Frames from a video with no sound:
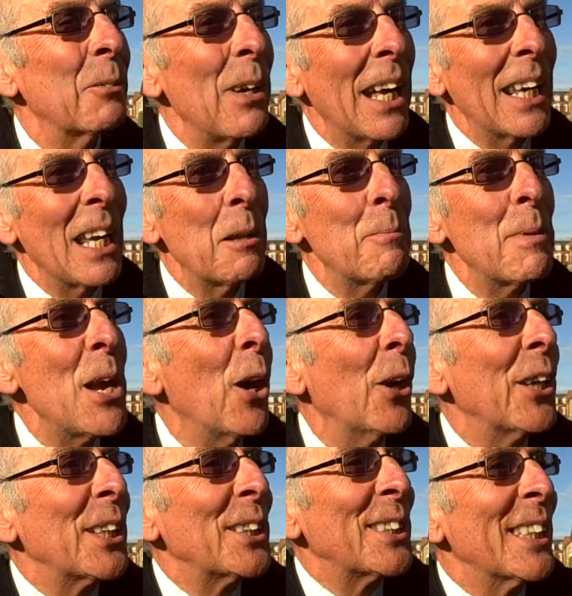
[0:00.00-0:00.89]
Well, I'll be
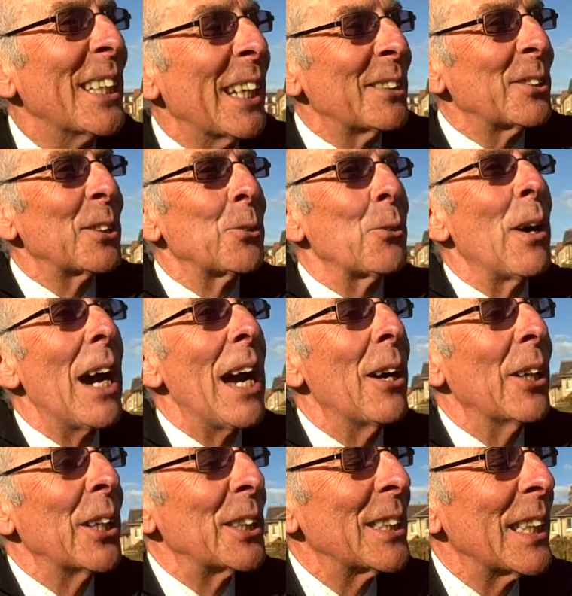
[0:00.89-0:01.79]
honest, and
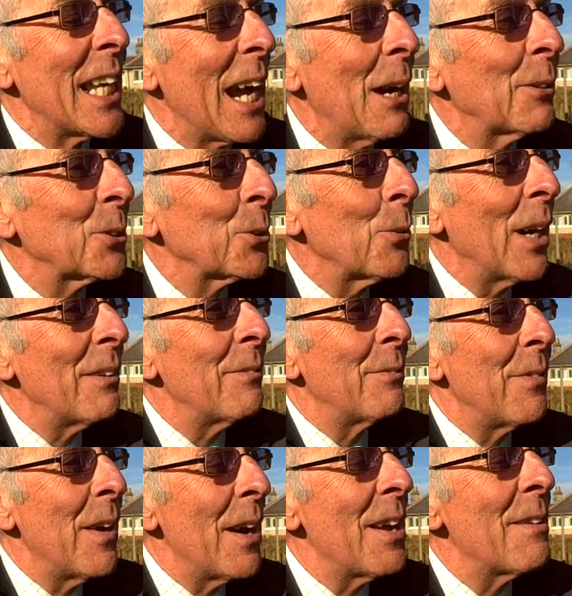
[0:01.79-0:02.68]
quite honestly, I was
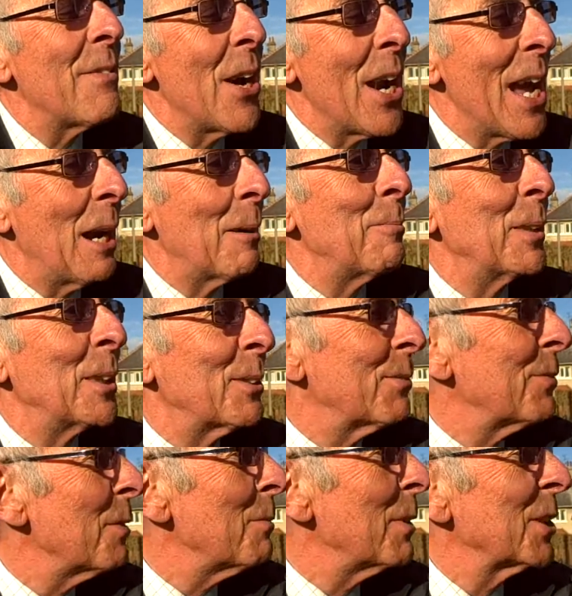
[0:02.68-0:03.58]
very, very happy
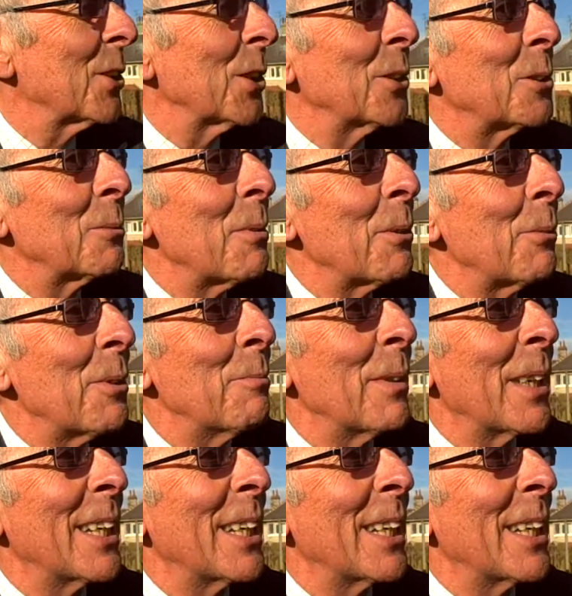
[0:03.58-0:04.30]
for my son to be with